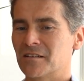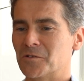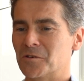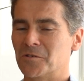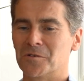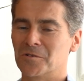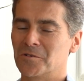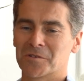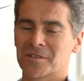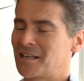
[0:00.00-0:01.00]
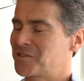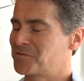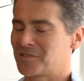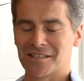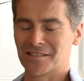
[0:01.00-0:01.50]
or
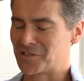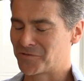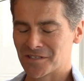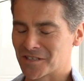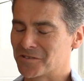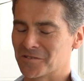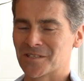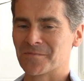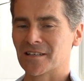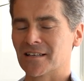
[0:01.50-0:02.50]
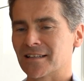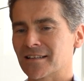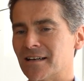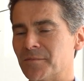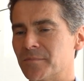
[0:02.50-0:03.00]
natural sciences, physical or something like
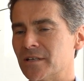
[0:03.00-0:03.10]
that.